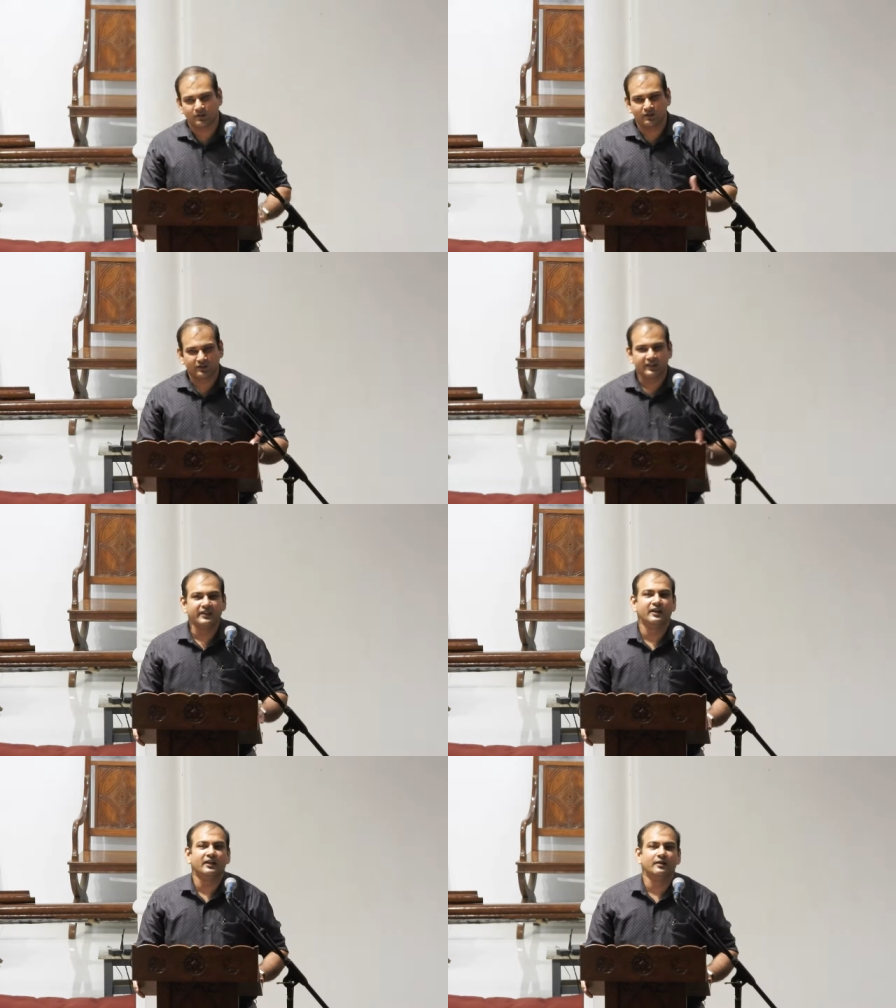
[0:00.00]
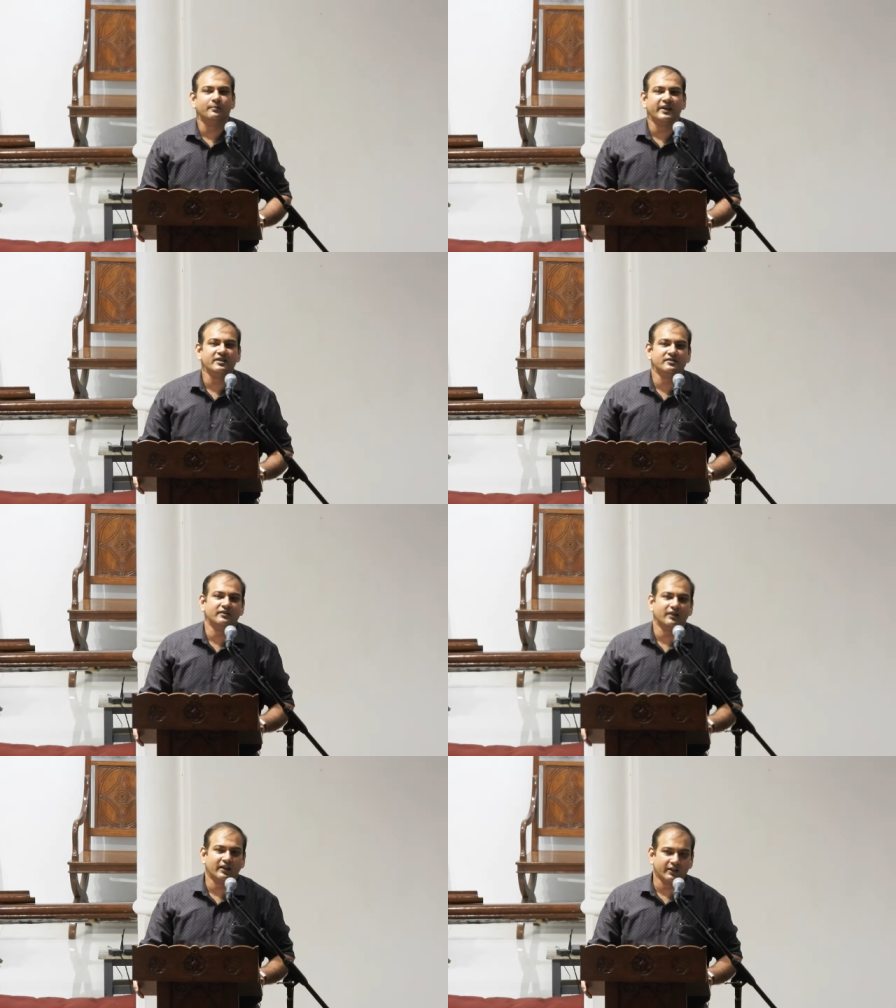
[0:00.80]
so three main
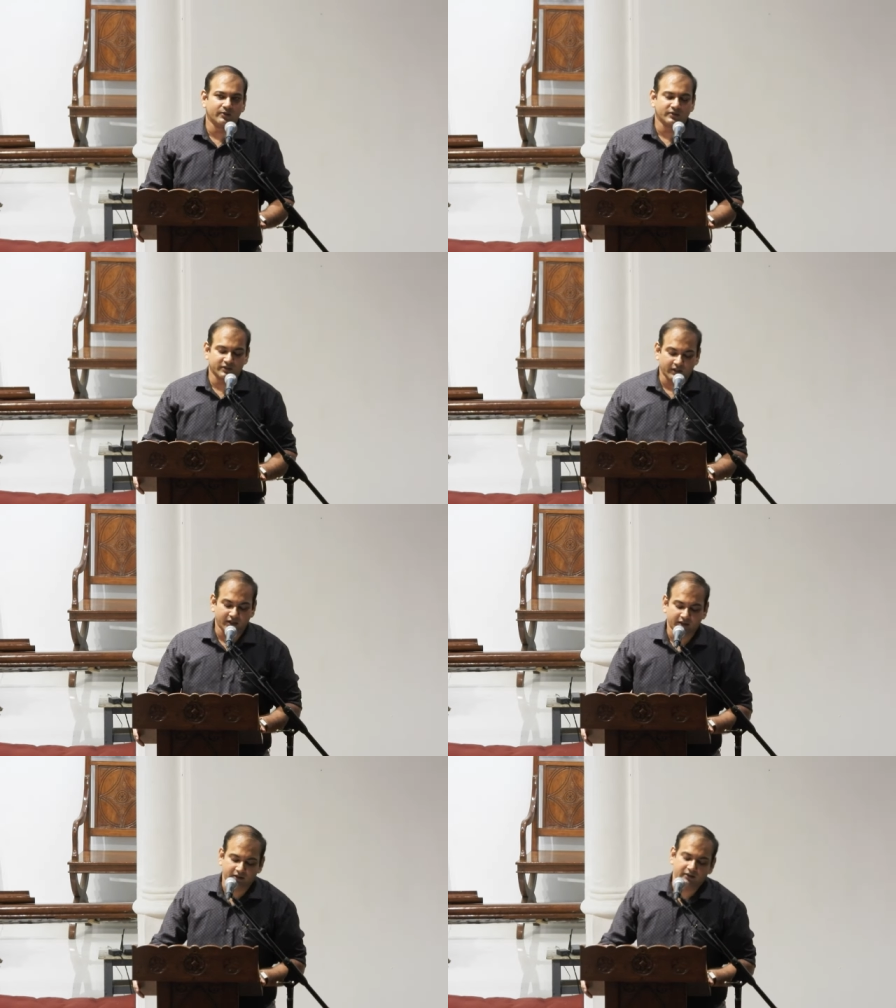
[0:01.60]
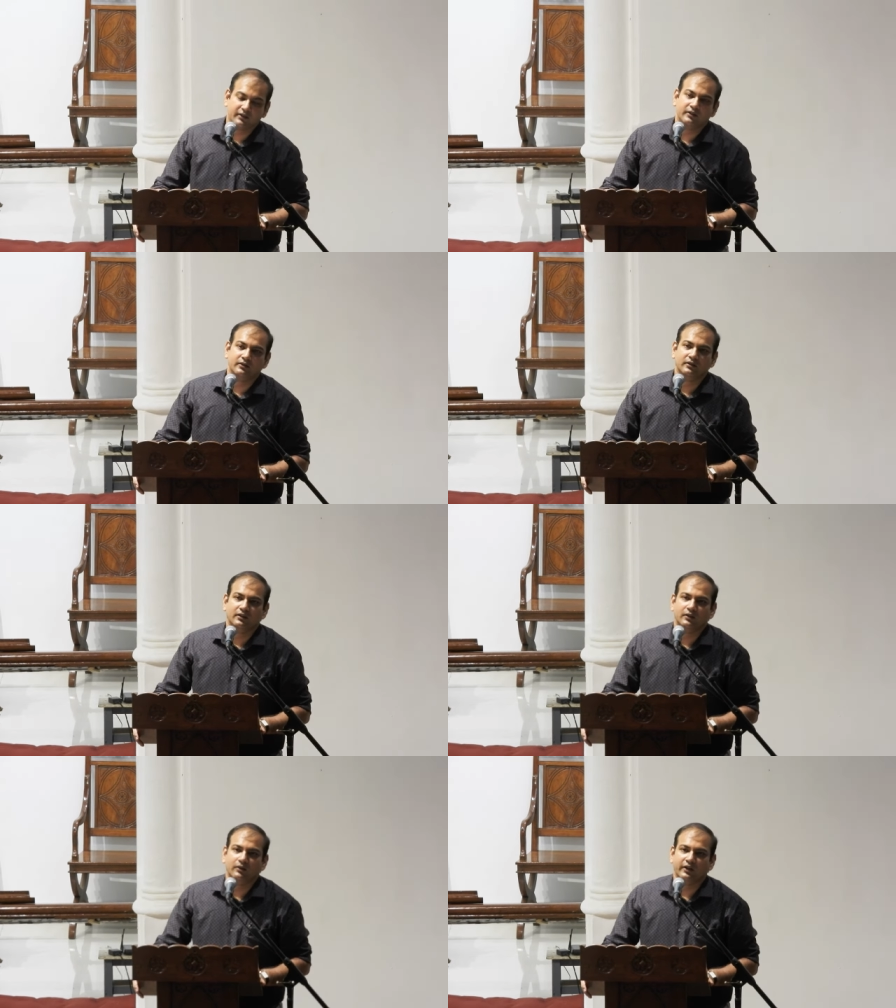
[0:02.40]
scenarios that
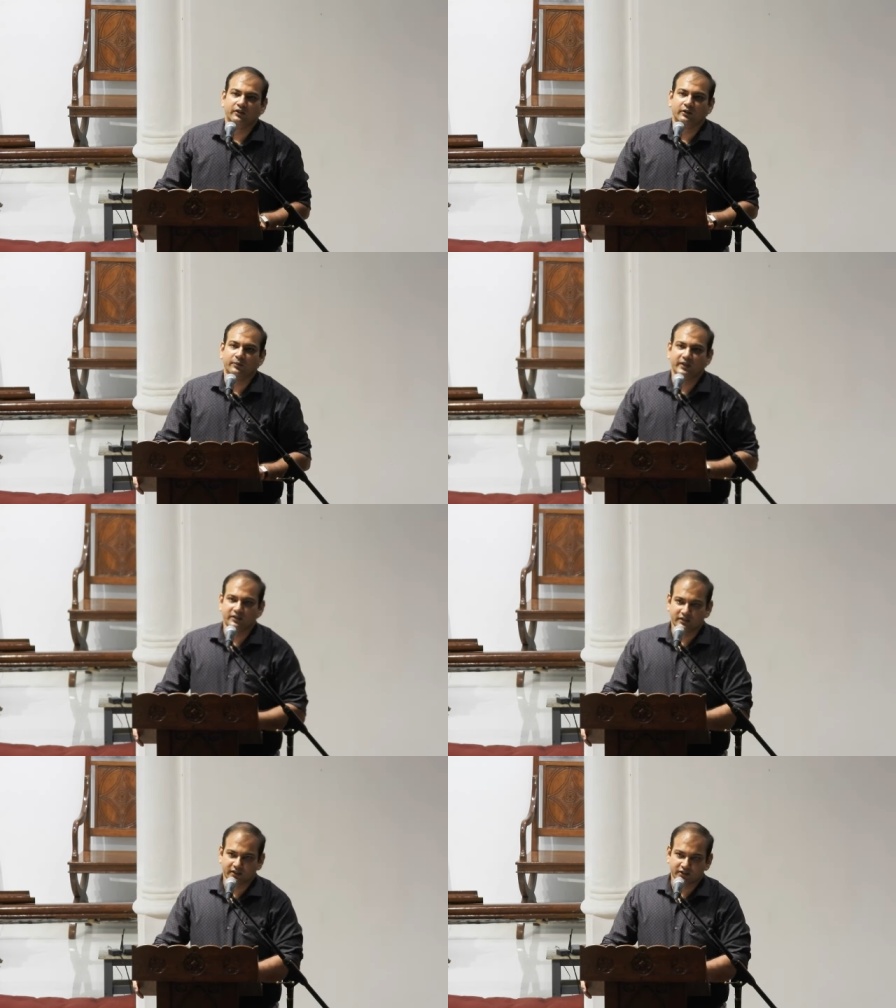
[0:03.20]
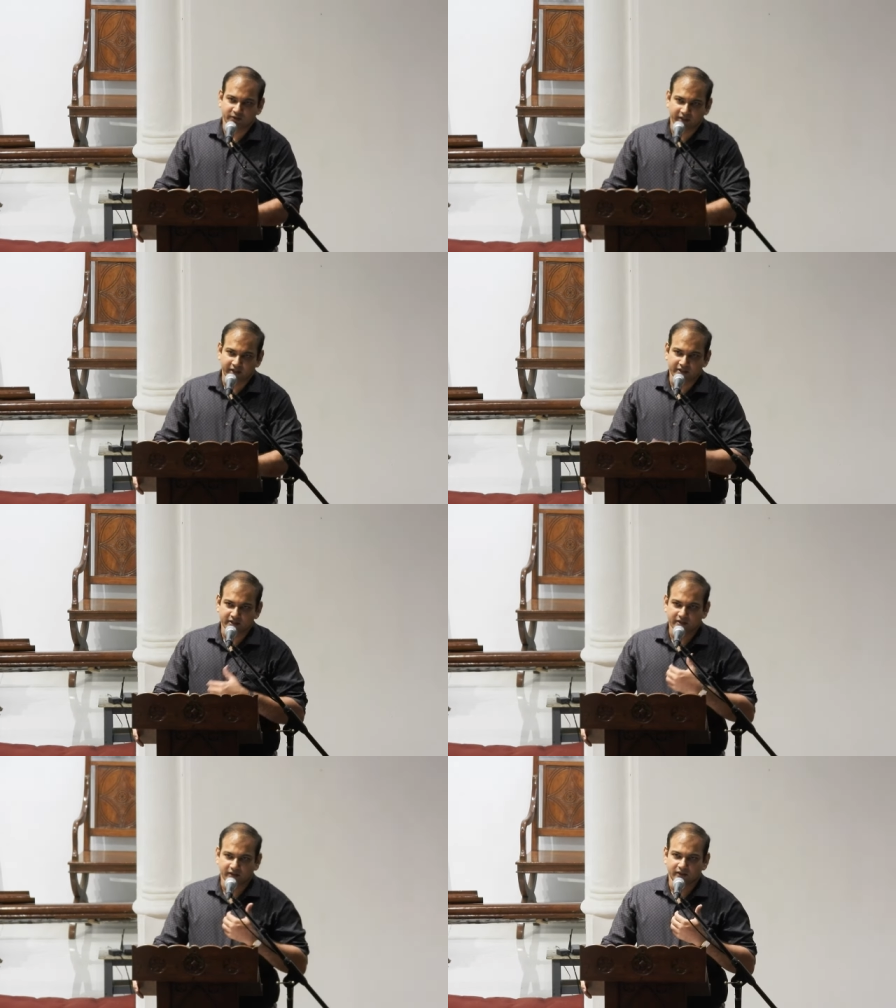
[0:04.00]
I thought we'll discuss today
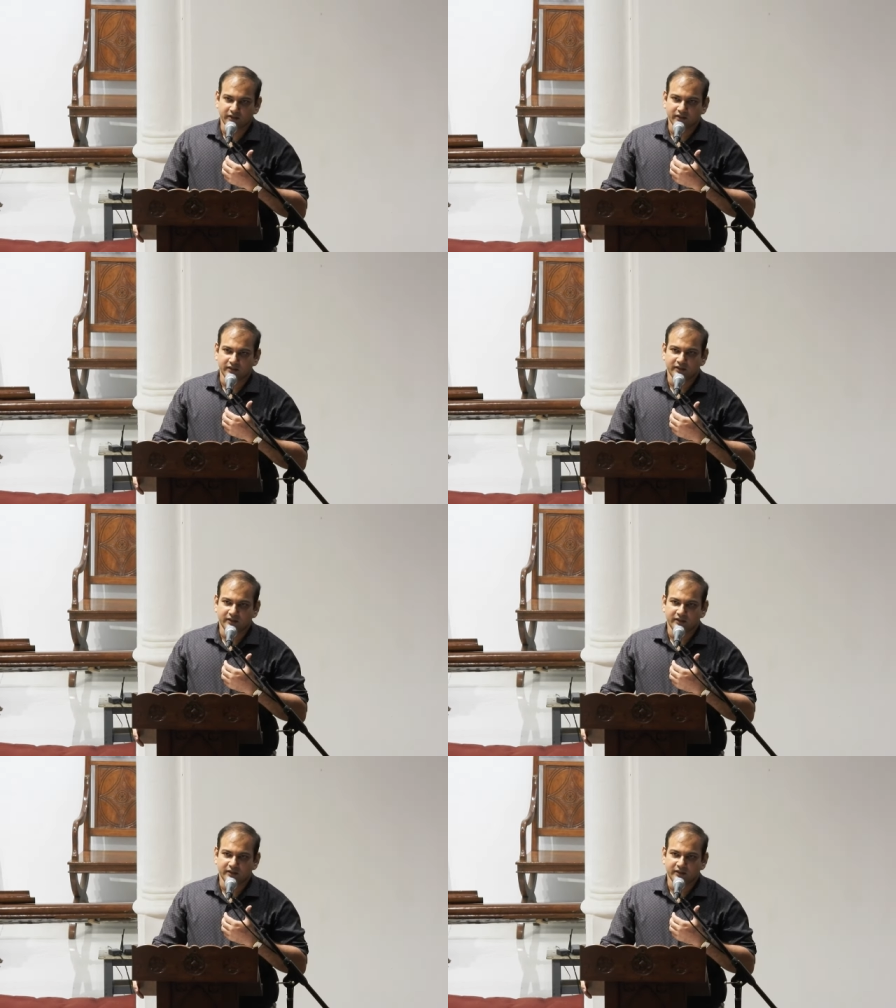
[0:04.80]
is uh,